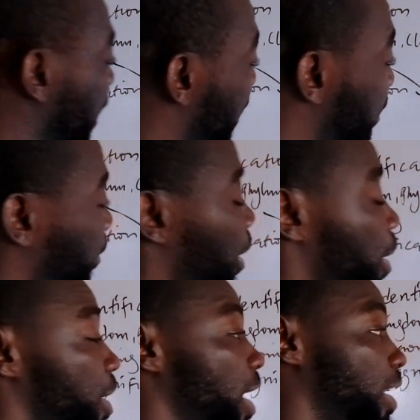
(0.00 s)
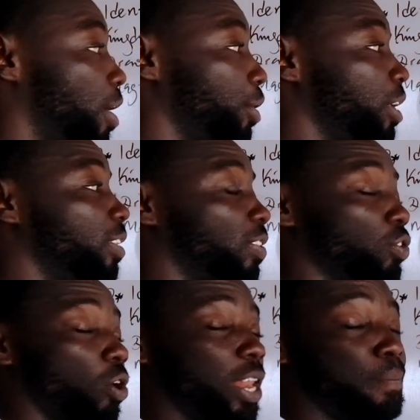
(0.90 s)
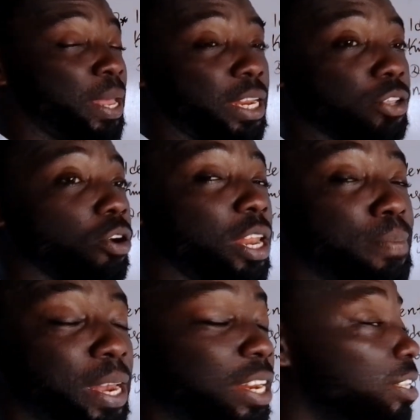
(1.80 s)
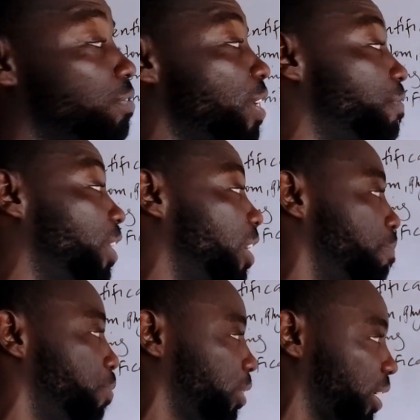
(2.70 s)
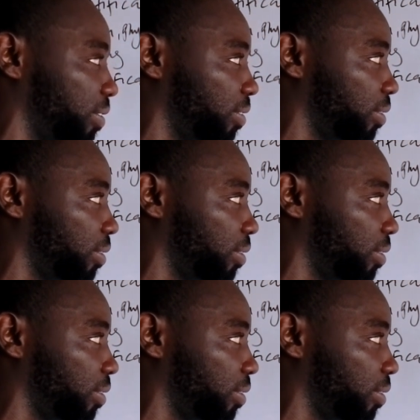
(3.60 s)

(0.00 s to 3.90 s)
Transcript: thing here now is your labeling. Your labeling is very, very important.